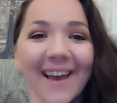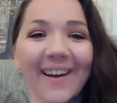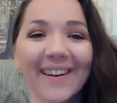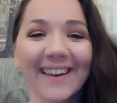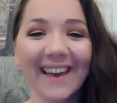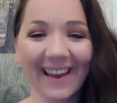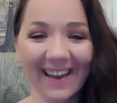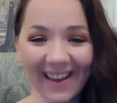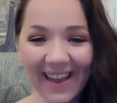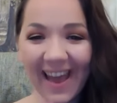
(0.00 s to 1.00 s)

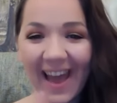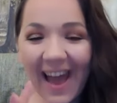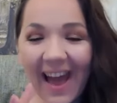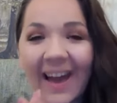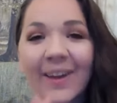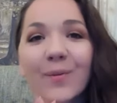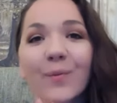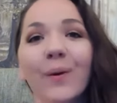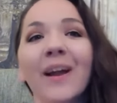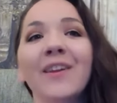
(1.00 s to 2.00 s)
Okay.
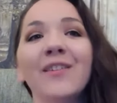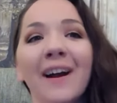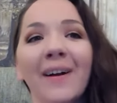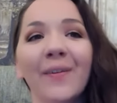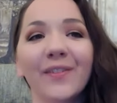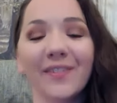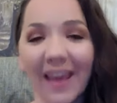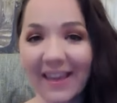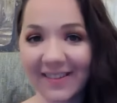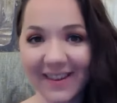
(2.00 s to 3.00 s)
And when you're out
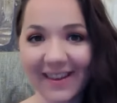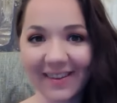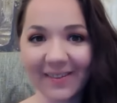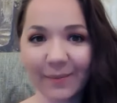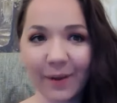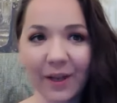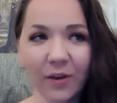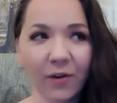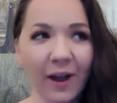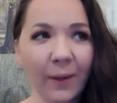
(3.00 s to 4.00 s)
dating, when
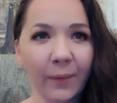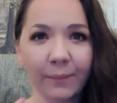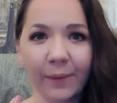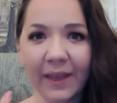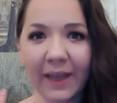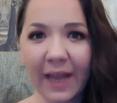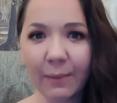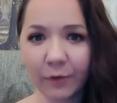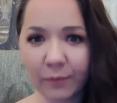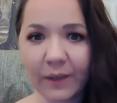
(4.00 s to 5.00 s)
you're out being
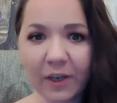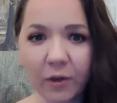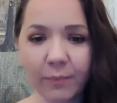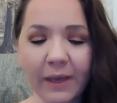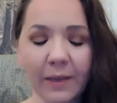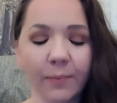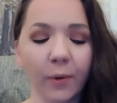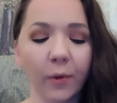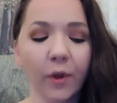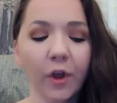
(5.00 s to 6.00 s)
able to meet new
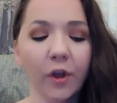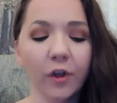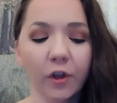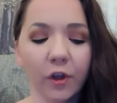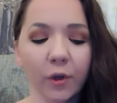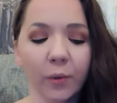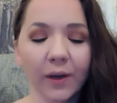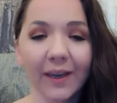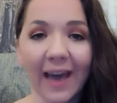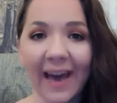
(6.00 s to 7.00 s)
people, you
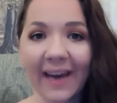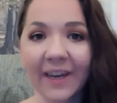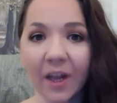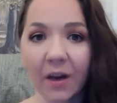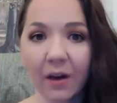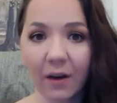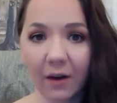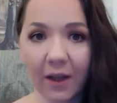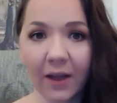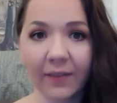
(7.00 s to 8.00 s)
can
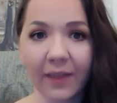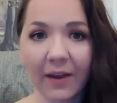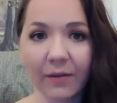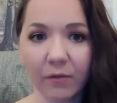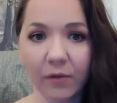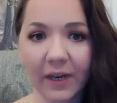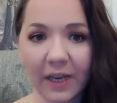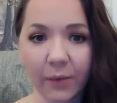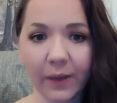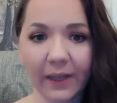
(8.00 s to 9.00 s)
learn that really
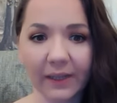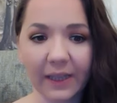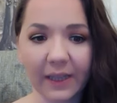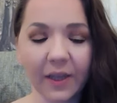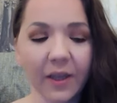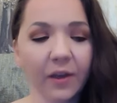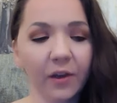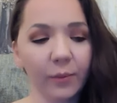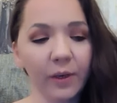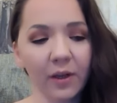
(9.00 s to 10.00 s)
quickly.
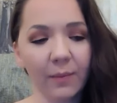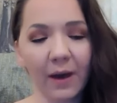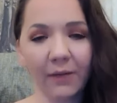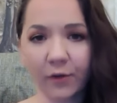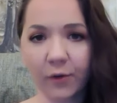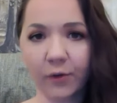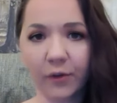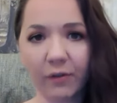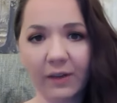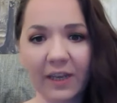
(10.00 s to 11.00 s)
Because when you come out of a
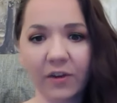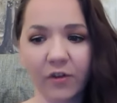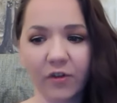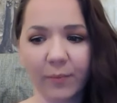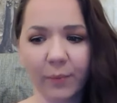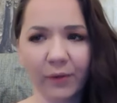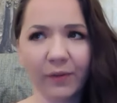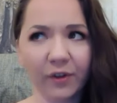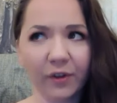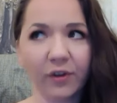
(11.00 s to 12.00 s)
toxic relationship, all of a
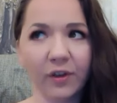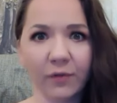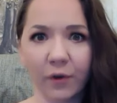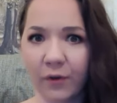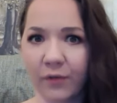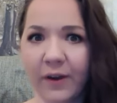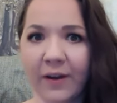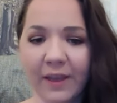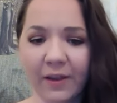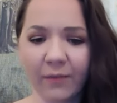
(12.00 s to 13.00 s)
sudden you've got
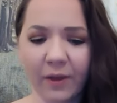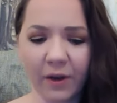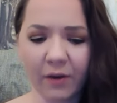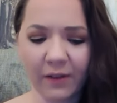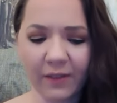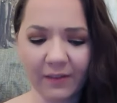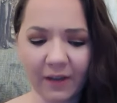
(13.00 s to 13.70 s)
you're in this